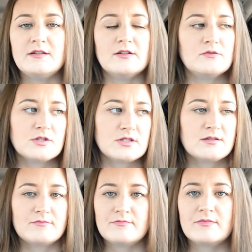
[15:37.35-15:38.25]
you know,
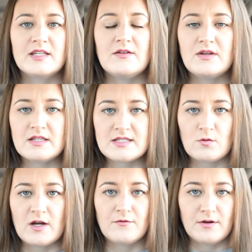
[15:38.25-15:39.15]
just giving this
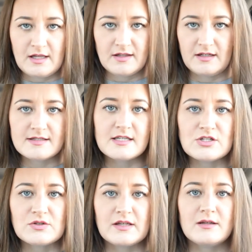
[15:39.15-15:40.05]
away for nothing
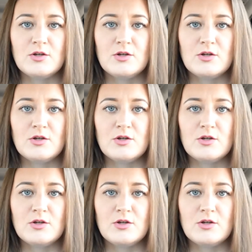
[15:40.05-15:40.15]
essentially.